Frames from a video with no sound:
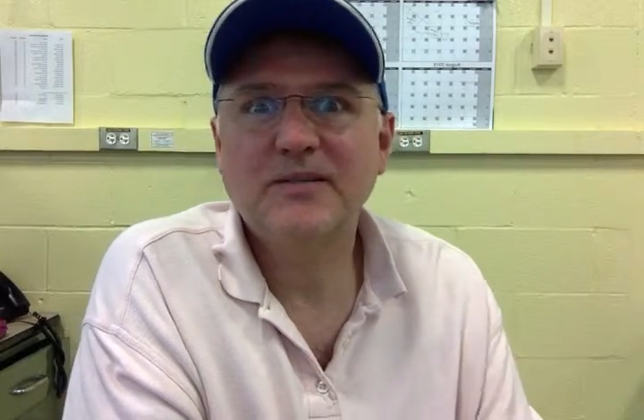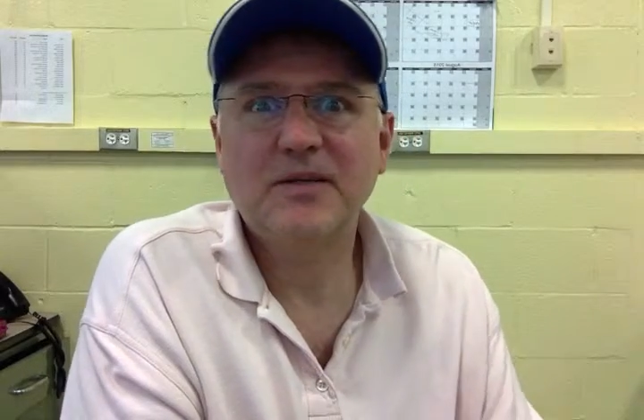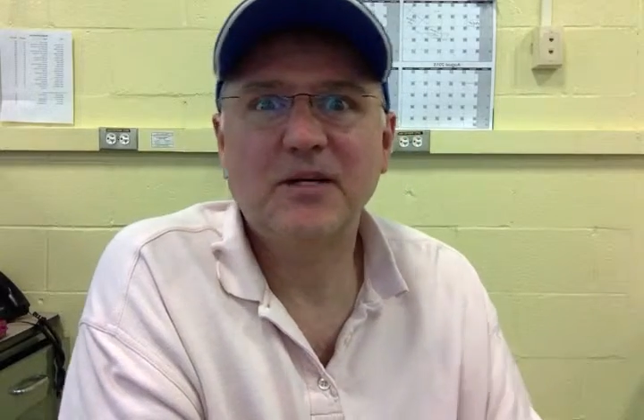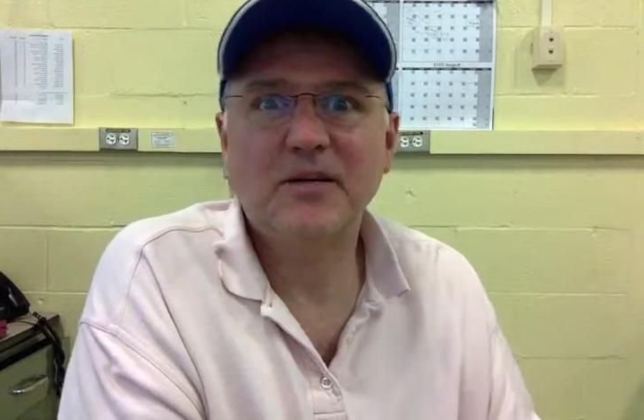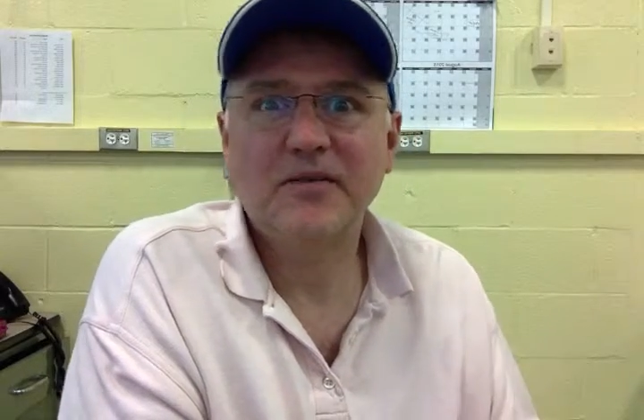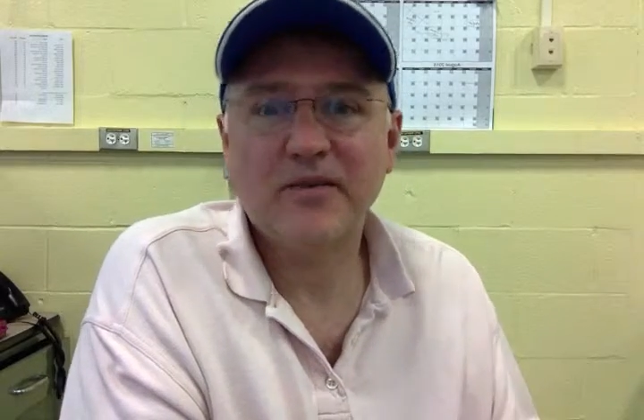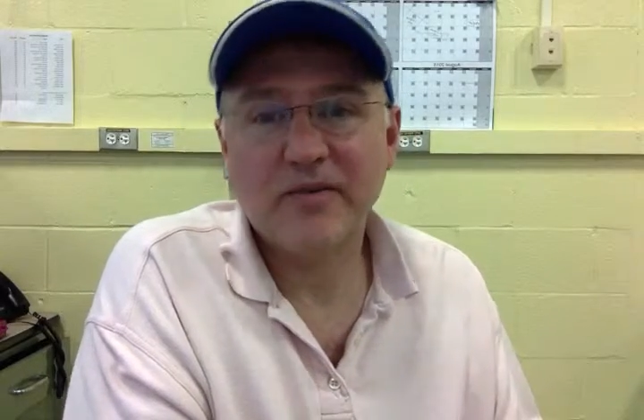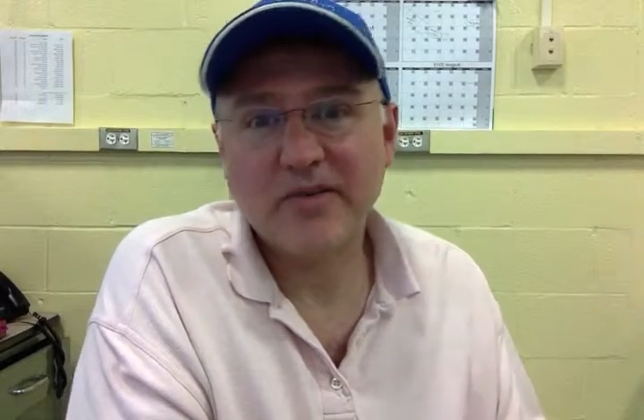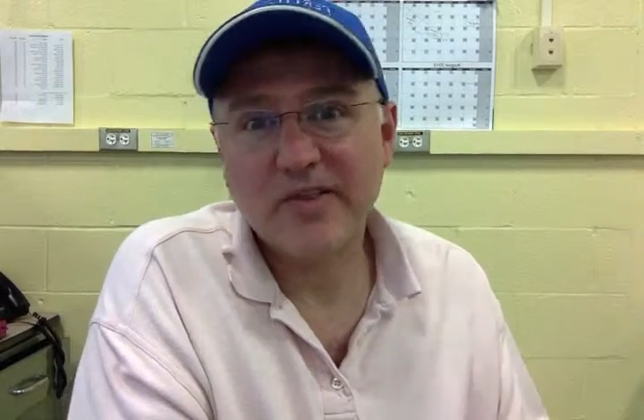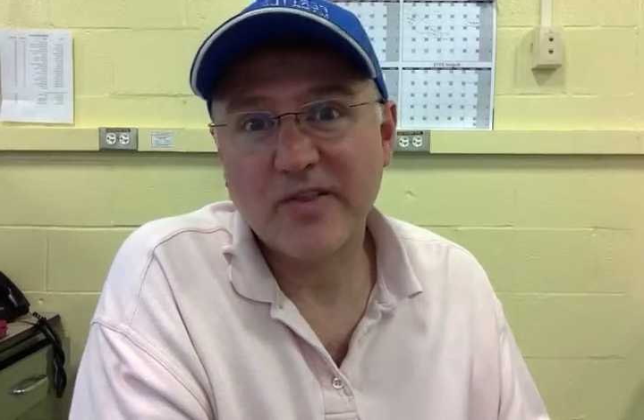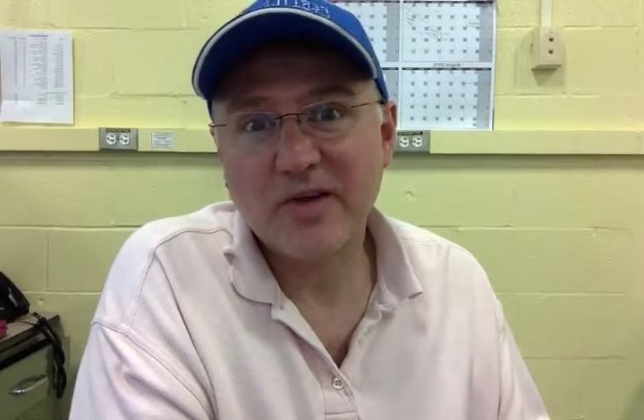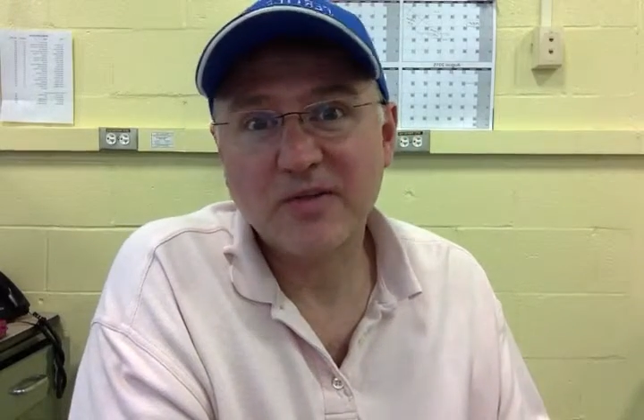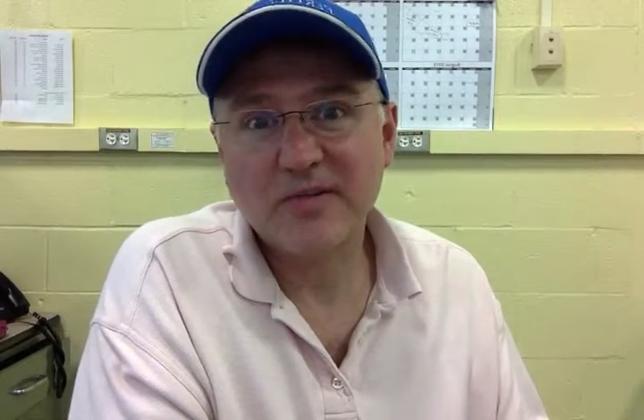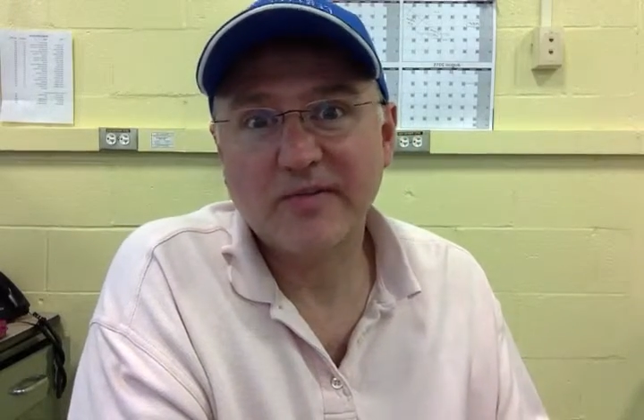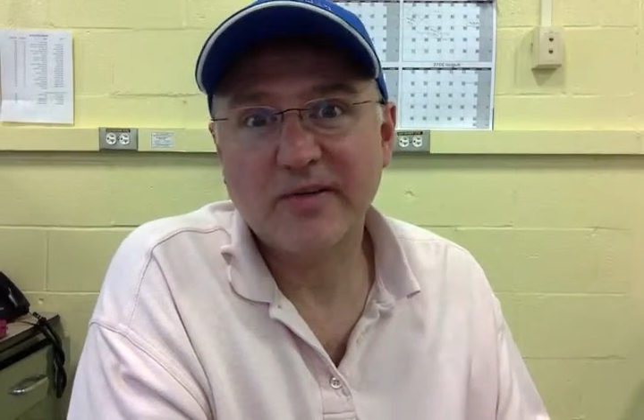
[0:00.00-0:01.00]
or
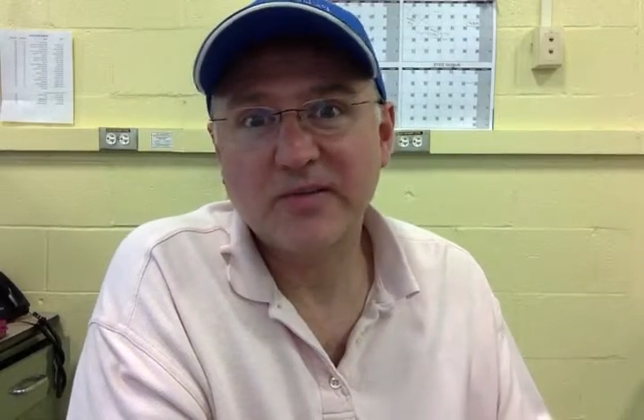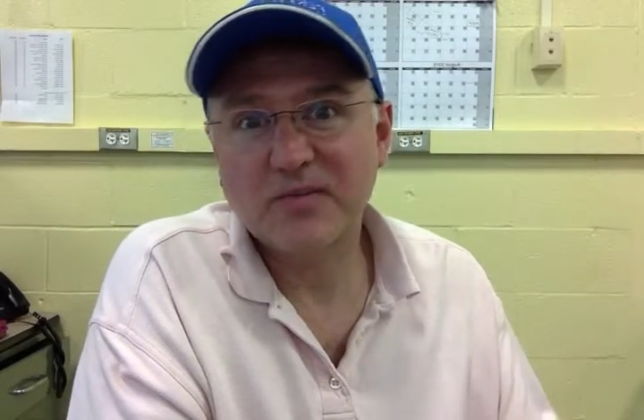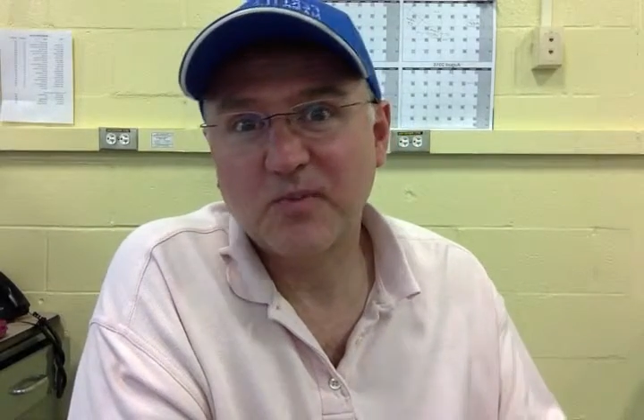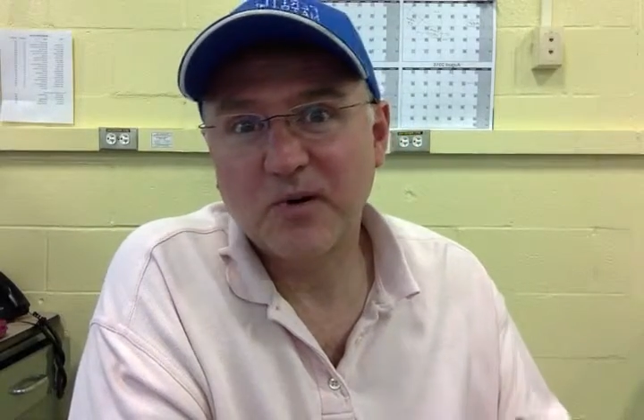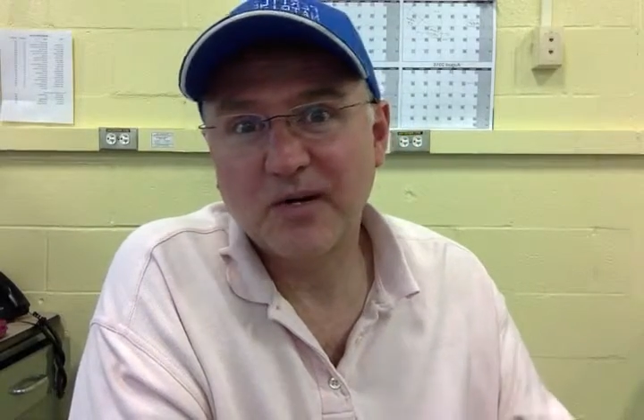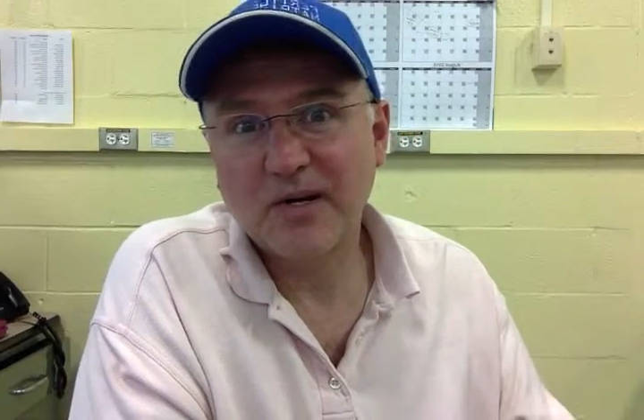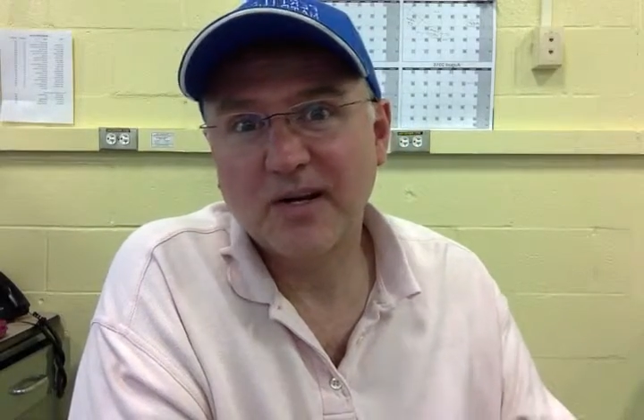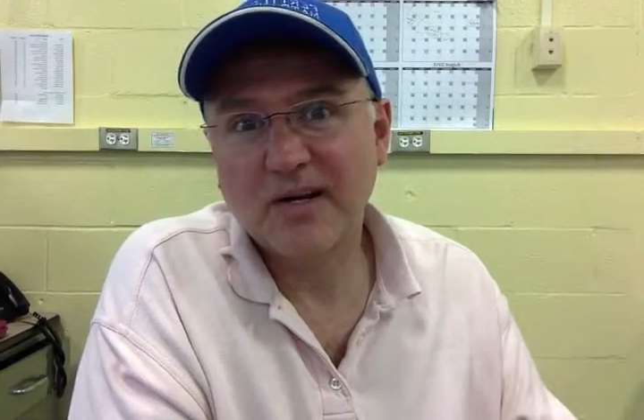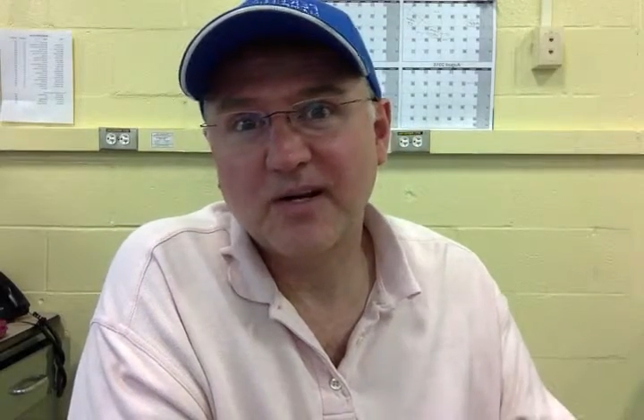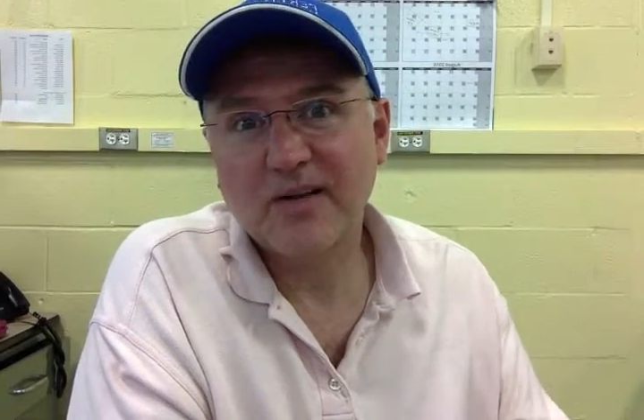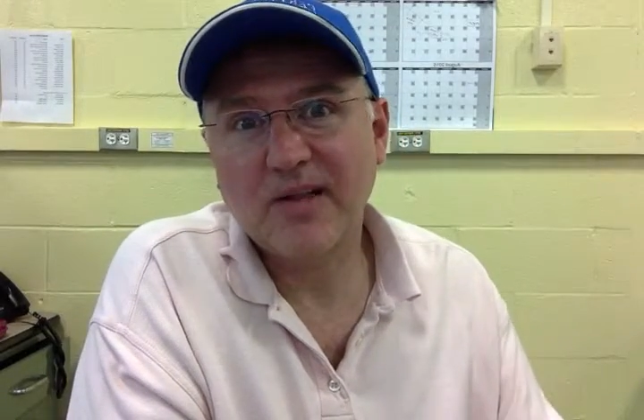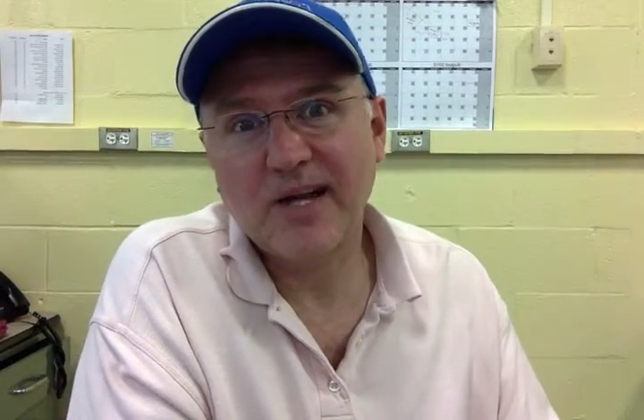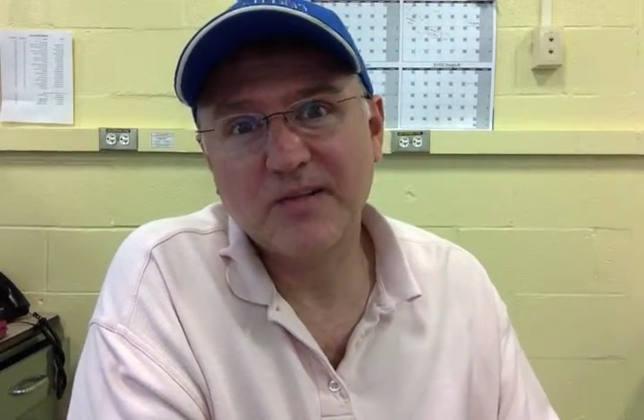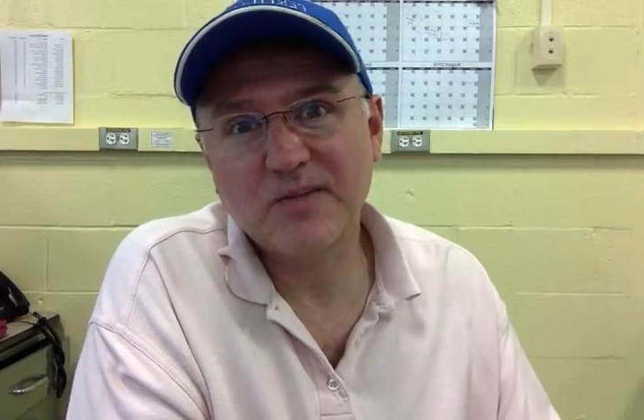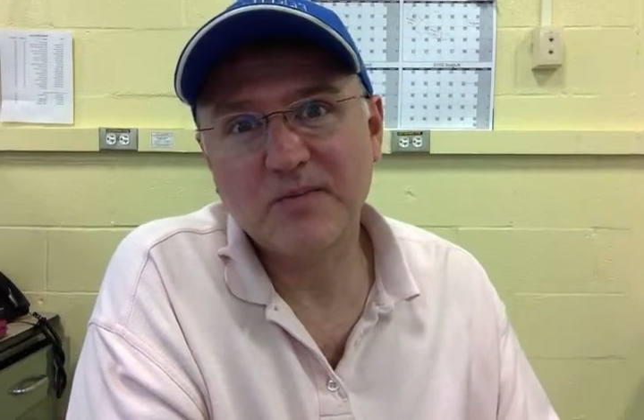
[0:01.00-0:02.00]
those of us working in
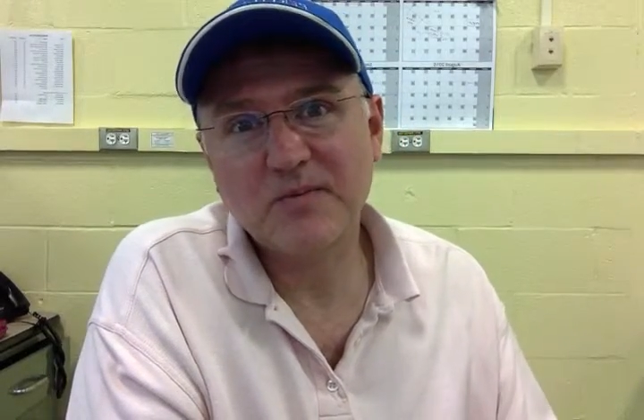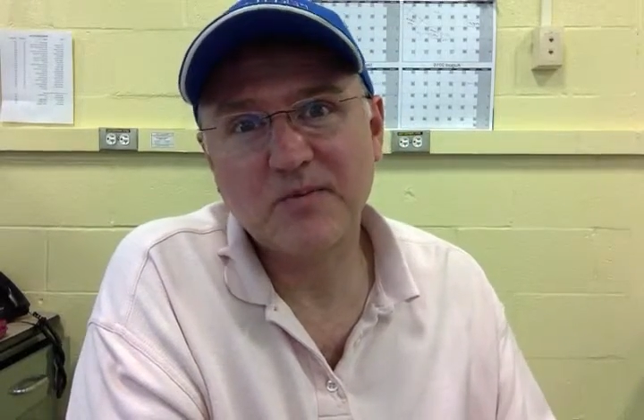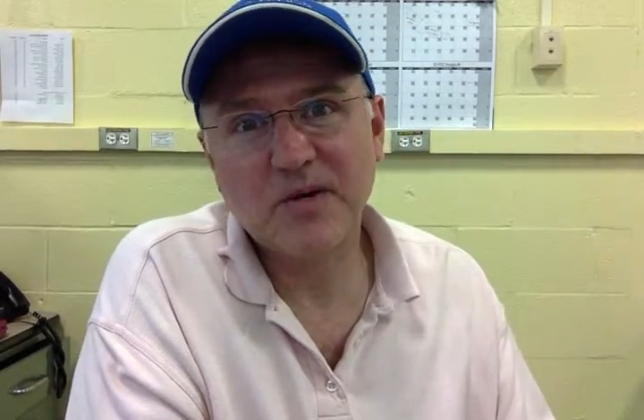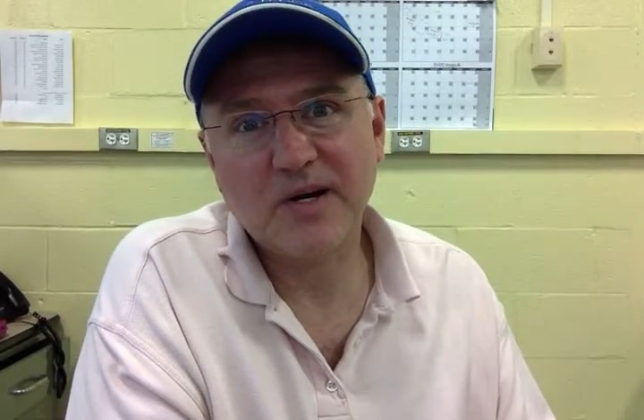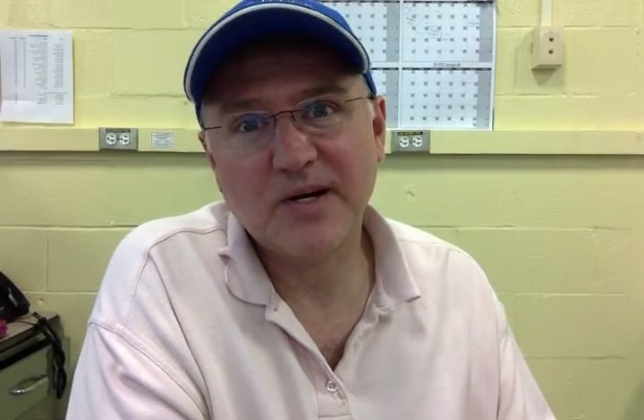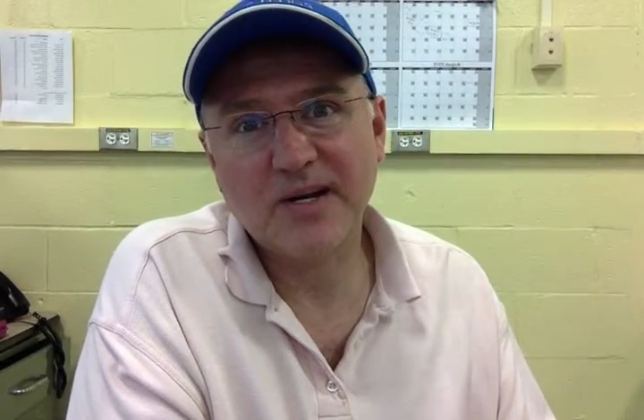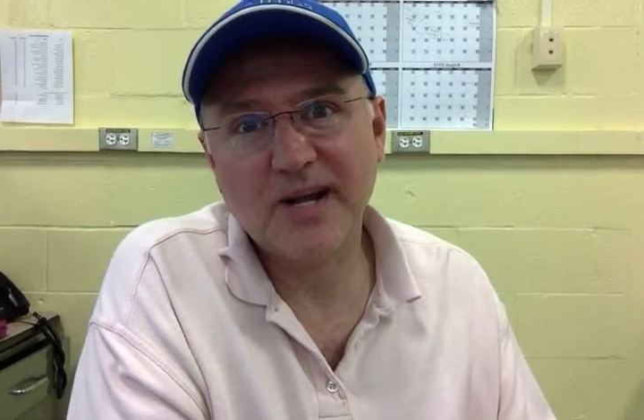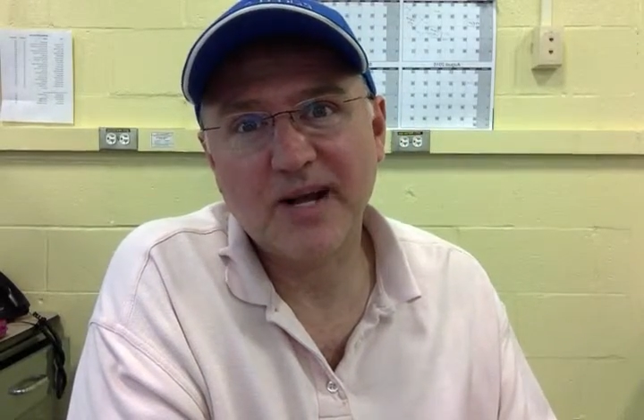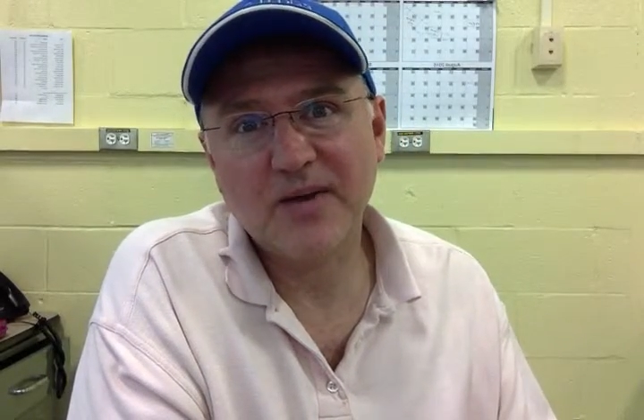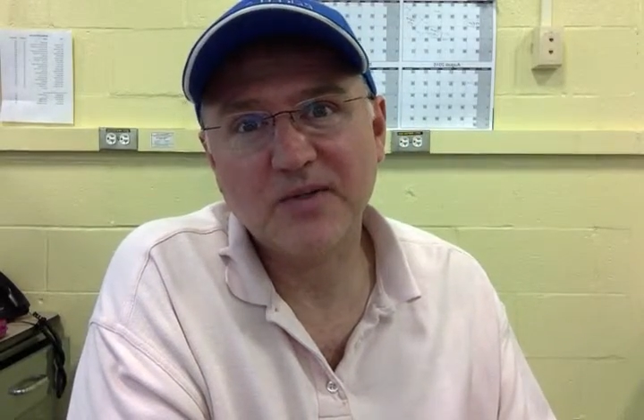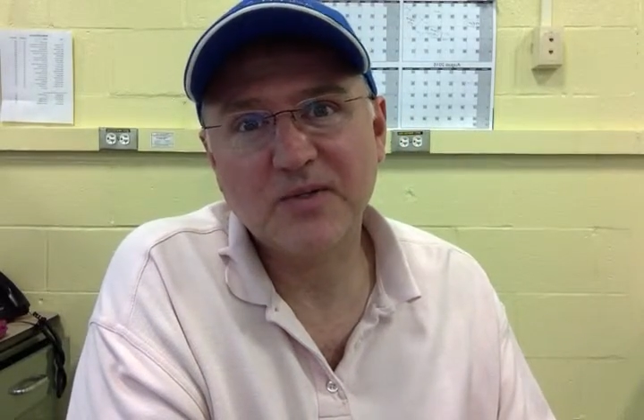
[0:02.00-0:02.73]
classrooms right now,